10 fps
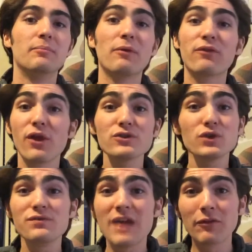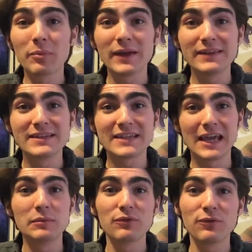But for those who have never played this
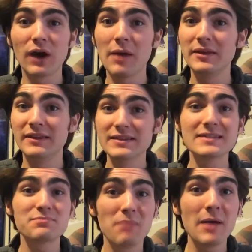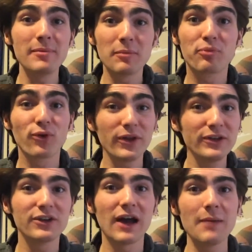game before, I mean, this might be a pretty
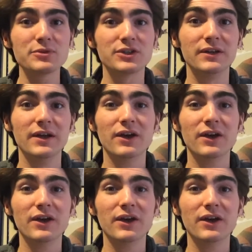good option.